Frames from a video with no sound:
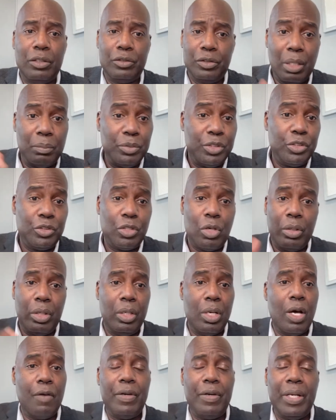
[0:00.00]
So I'm starting
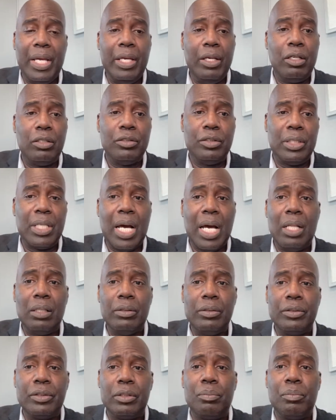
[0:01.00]
off at
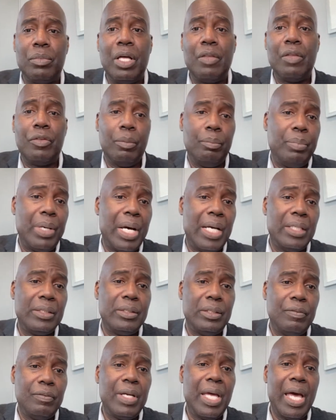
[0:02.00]
$800 a month in
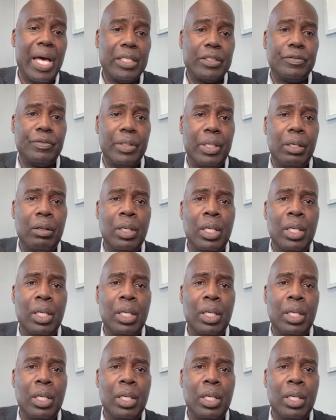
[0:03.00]
positive cash flow.